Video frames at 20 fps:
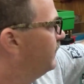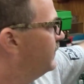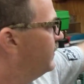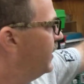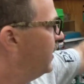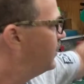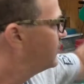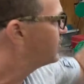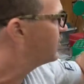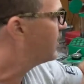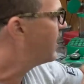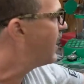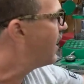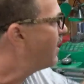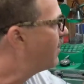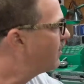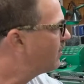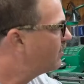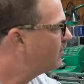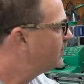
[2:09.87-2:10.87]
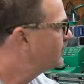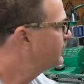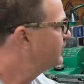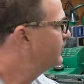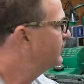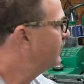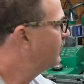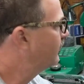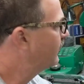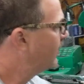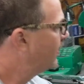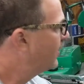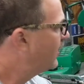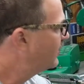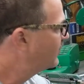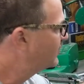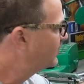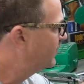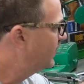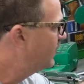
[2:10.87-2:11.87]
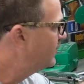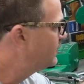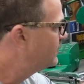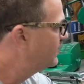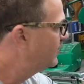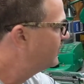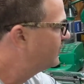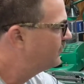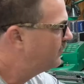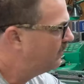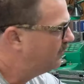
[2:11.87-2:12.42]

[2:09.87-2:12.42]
These are Harrells. They're very expensive.